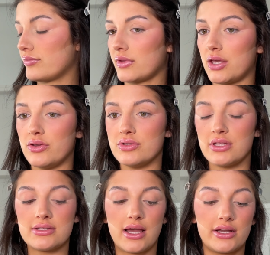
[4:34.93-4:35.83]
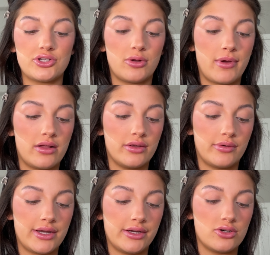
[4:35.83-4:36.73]
I use this eyeshadow palette
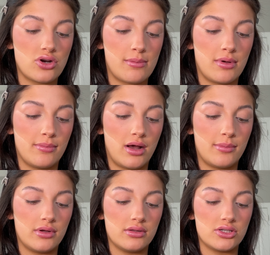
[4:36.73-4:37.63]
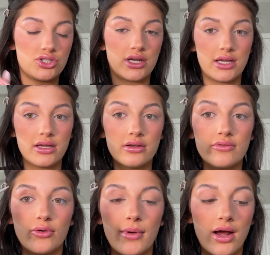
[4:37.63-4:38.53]
right here, Draw My Mama, the shade
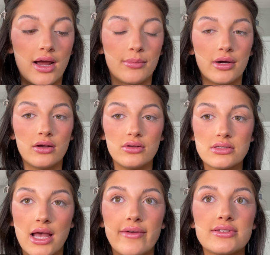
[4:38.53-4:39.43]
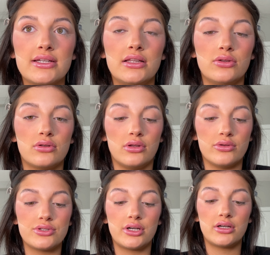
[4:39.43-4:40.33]
for my eyebrows. I have to get a little
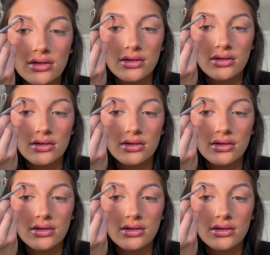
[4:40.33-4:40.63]
closer.